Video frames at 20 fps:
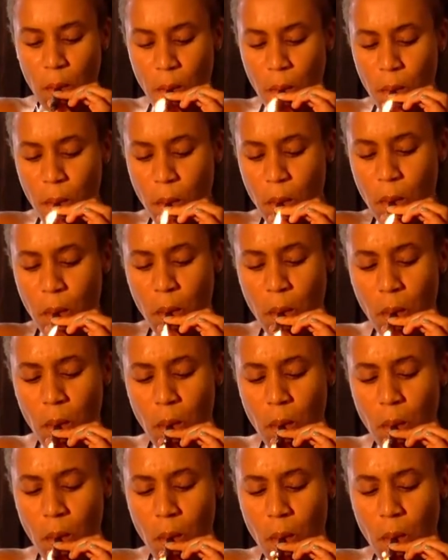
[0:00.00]

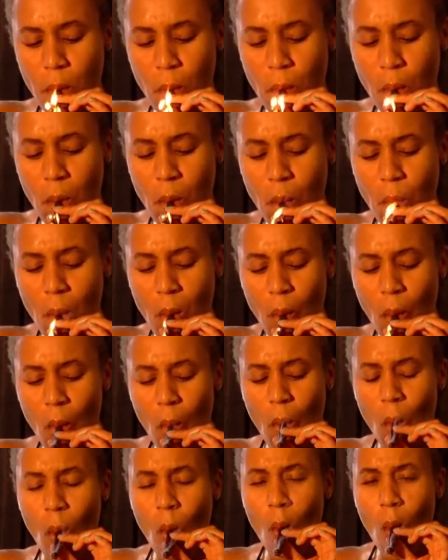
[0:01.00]

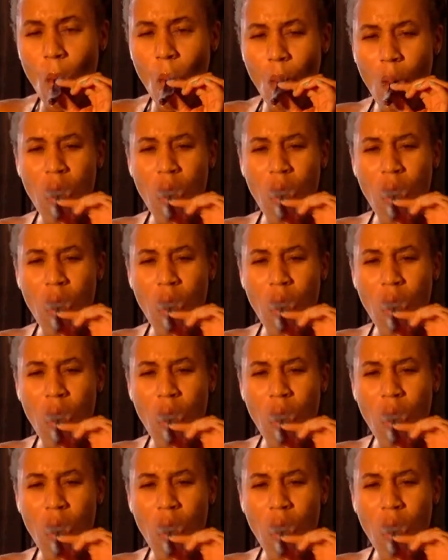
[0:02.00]
No one is speaking in this clip.